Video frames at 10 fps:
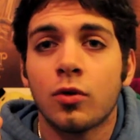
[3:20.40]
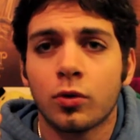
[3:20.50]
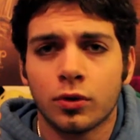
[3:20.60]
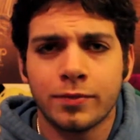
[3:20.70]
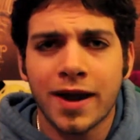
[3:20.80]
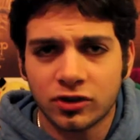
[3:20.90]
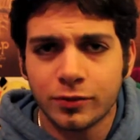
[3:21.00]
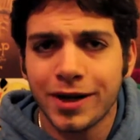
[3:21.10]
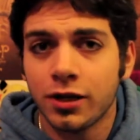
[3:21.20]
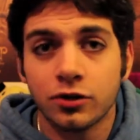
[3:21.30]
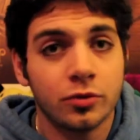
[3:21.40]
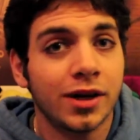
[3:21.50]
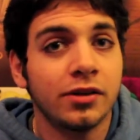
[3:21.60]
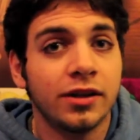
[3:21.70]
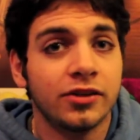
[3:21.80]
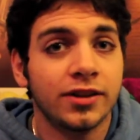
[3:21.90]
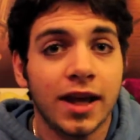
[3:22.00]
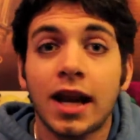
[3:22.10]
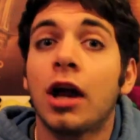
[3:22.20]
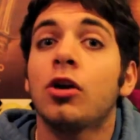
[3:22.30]
or masturbating or doing other things like
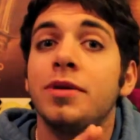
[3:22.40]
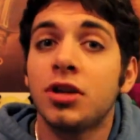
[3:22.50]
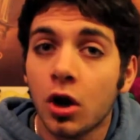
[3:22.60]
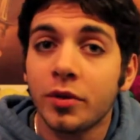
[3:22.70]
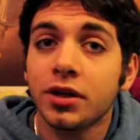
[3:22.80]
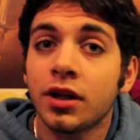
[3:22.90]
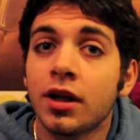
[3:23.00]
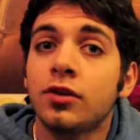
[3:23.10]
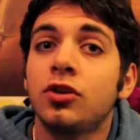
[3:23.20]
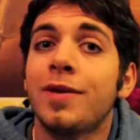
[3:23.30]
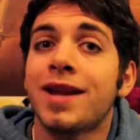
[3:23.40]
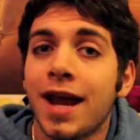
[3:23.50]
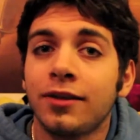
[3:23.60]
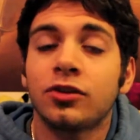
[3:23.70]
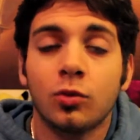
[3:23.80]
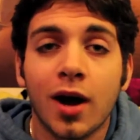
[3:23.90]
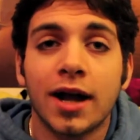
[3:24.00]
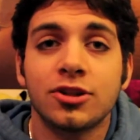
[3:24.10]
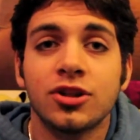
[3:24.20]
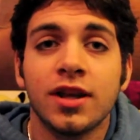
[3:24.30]
that, I will be going to Manhattan to
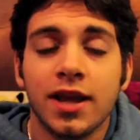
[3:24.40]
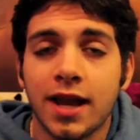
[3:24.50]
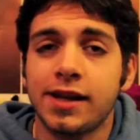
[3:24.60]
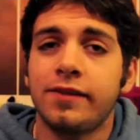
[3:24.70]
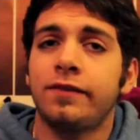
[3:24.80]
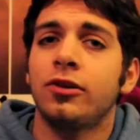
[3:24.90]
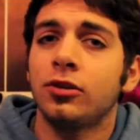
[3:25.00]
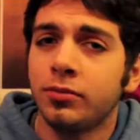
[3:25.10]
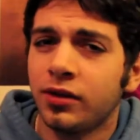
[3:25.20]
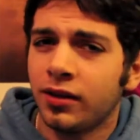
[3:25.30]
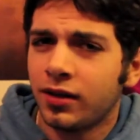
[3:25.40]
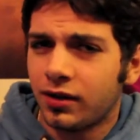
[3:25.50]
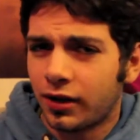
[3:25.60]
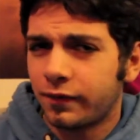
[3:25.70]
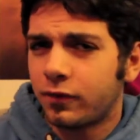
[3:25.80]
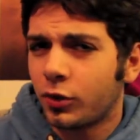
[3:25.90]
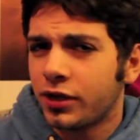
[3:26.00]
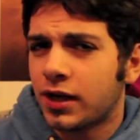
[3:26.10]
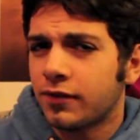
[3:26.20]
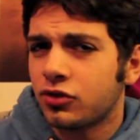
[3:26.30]
watch. And they filmed on
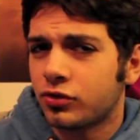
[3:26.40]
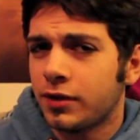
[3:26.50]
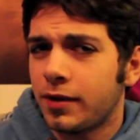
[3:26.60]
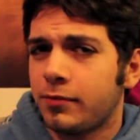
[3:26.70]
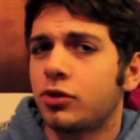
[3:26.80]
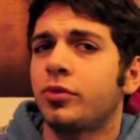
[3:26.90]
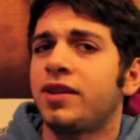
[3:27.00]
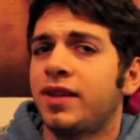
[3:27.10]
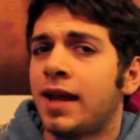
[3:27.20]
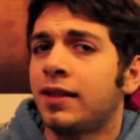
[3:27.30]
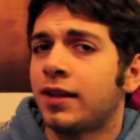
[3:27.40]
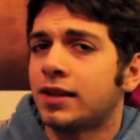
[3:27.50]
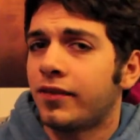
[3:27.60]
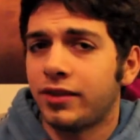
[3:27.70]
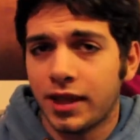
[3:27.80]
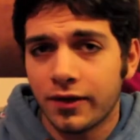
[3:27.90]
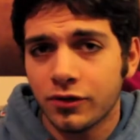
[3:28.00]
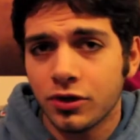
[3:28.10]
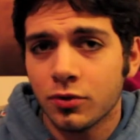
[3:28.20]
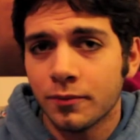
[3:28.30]
49th Street in between 10th and 11th
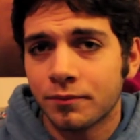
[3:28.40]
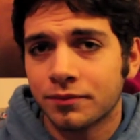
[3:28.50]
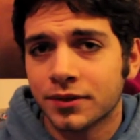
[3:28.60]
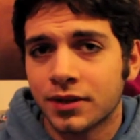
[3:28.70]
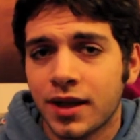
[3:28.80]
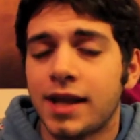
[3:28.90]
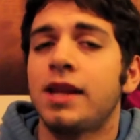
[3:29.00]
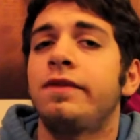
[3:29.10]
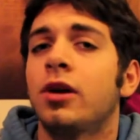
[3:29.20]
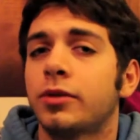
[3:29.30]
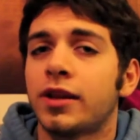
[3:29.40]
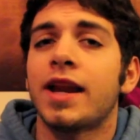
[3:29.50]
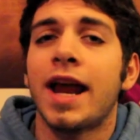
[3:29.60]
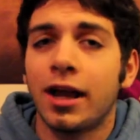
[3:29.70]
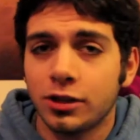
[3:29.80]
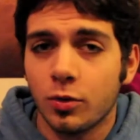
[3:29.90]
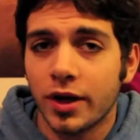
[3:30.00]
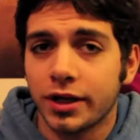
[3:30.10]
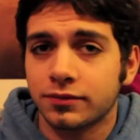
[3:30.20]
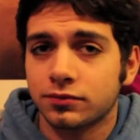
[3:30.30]
Avenue, and they filmed in an
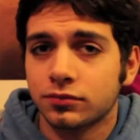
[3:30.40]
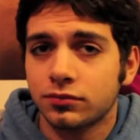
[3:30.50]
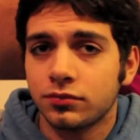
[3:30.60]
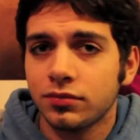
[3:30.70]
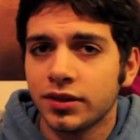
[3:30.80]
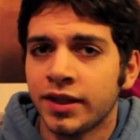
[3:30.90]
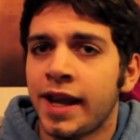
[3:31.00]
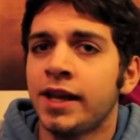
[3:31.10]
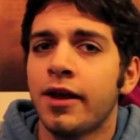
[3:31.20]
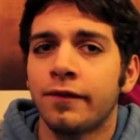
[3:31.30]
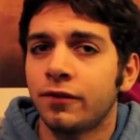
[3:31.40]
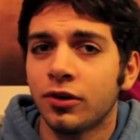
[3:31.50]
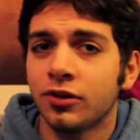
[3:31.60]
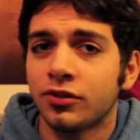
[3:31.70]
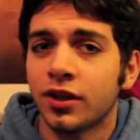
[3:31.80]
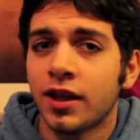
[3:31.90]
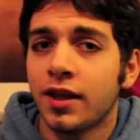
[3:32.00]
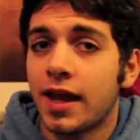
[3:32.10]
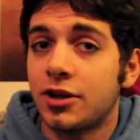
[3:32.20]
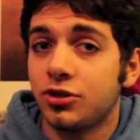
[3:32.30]
alleyway. And at first,
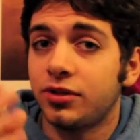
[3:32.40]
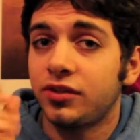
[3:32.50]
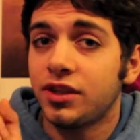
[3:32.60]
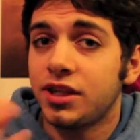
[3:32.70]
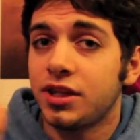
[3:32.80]
as you could see